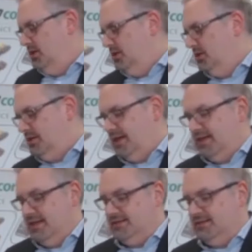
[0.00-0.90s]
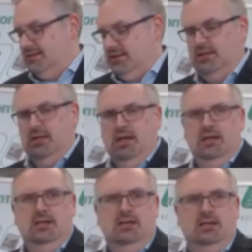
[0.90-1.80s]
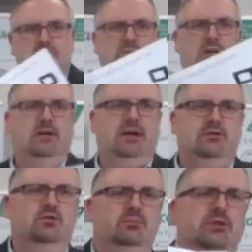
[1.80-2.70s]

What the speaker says: CONTA-CLIP. I do a bit